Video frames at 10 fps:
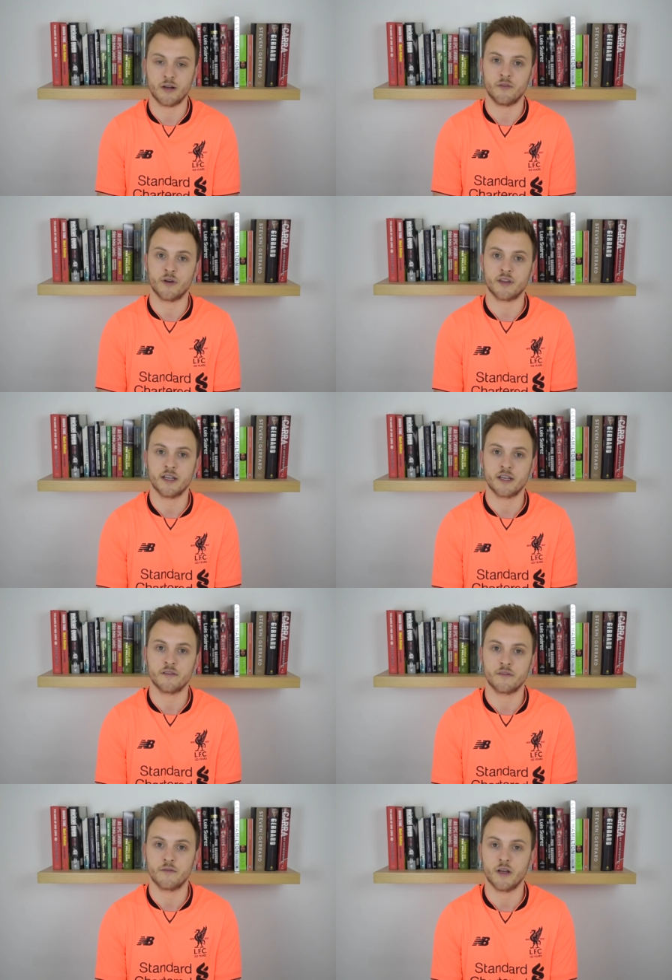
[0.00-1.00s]
around whether he
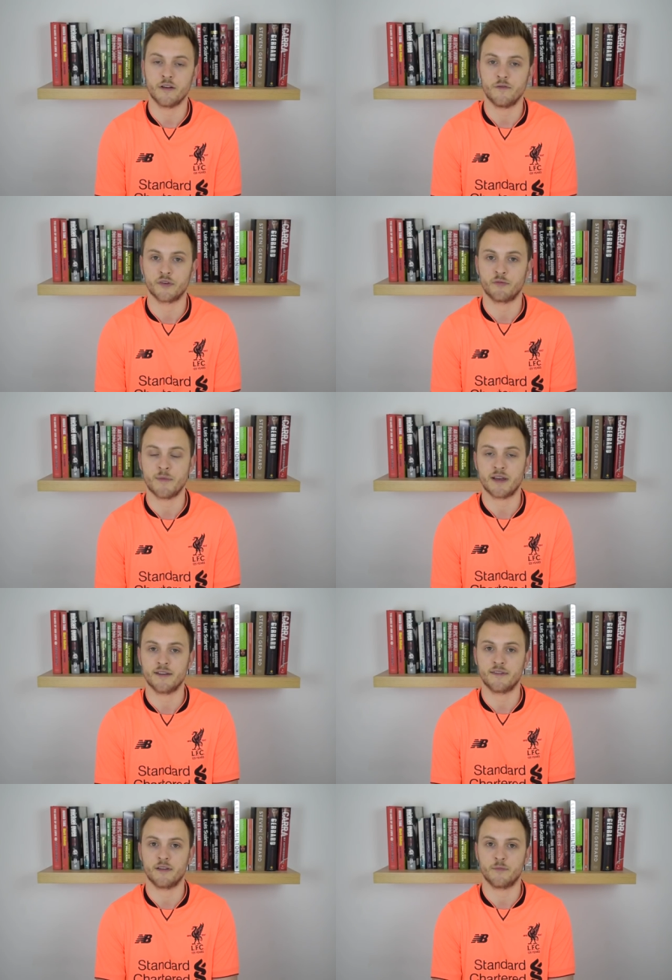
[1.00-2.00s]
can uh, force his way back
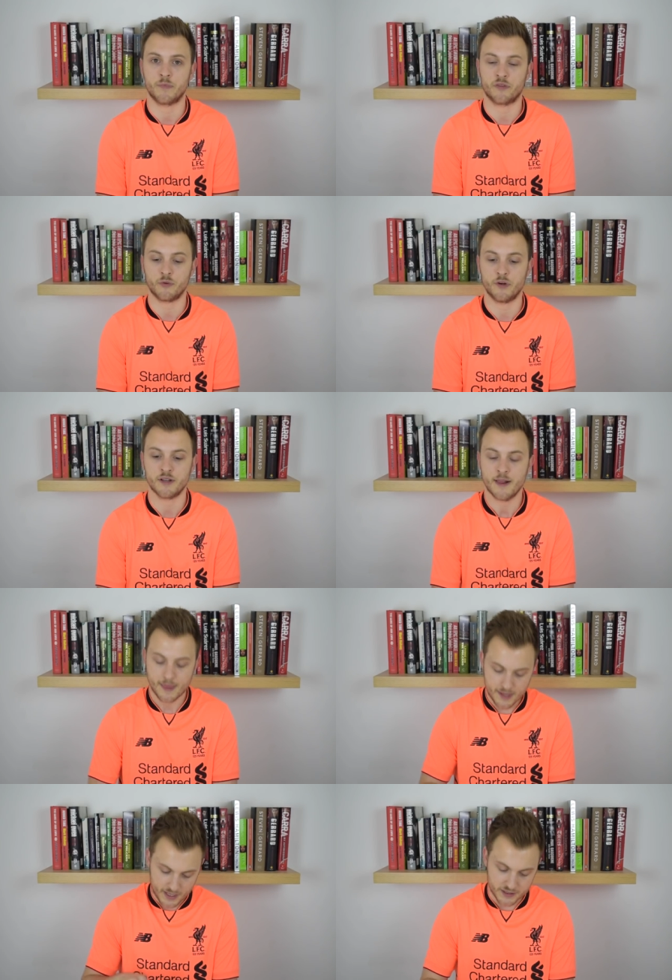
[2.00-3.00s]
into the, the squad,
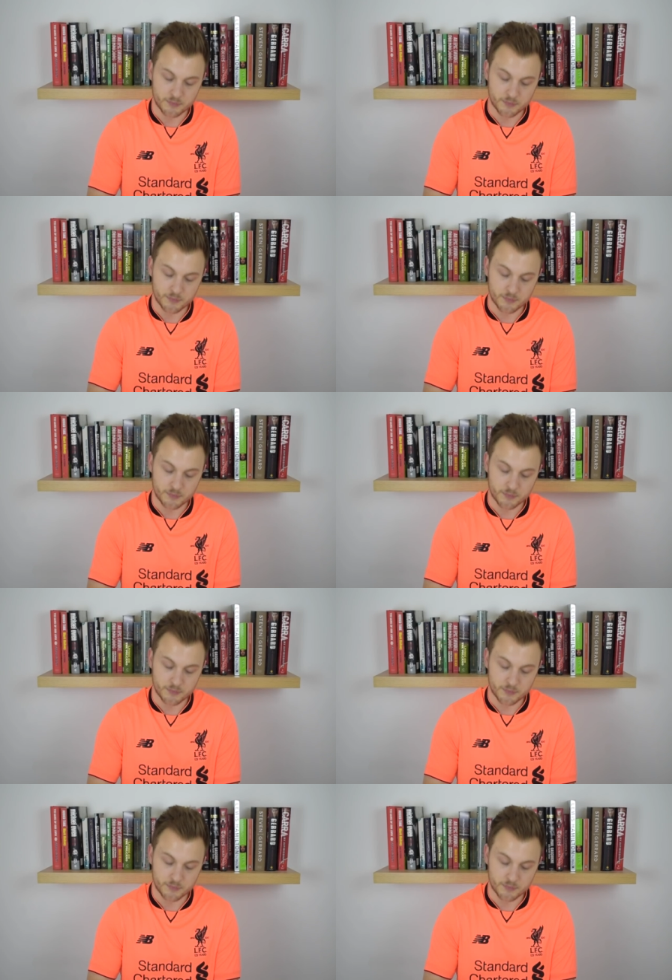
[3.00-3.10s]
and